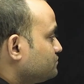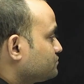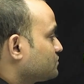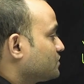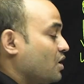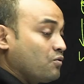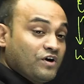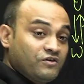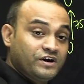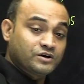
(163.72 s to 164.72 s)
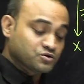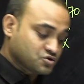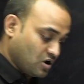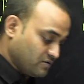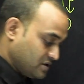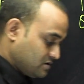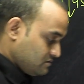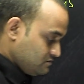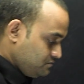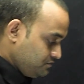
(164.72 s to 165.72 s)
now one way to solve it,
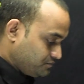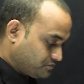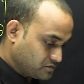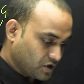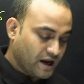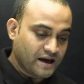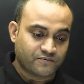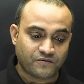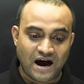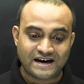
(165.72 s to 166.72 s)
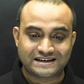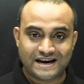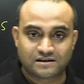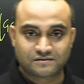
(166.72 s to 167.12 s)
if I take